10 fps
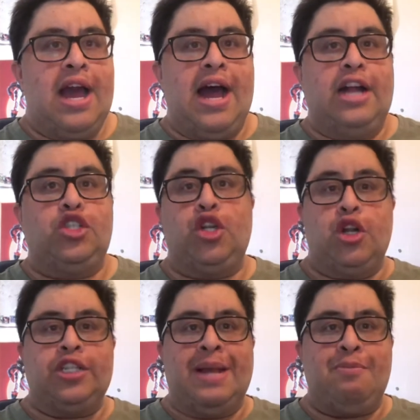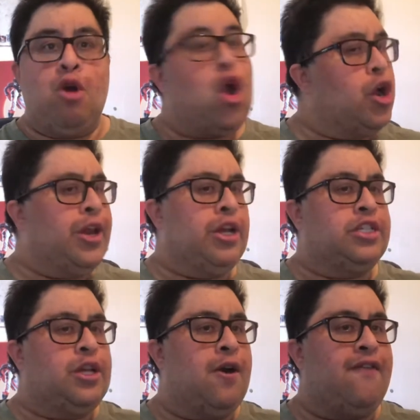uh, Juno Temple hurting
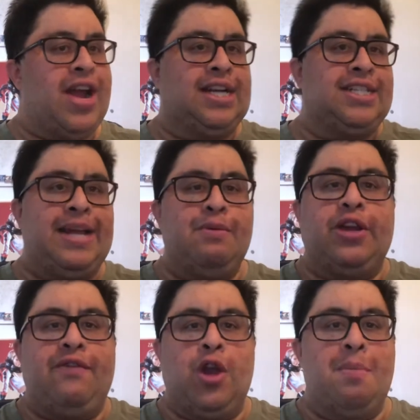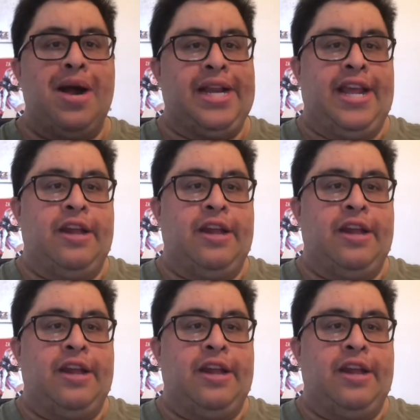herself and the people giving her money.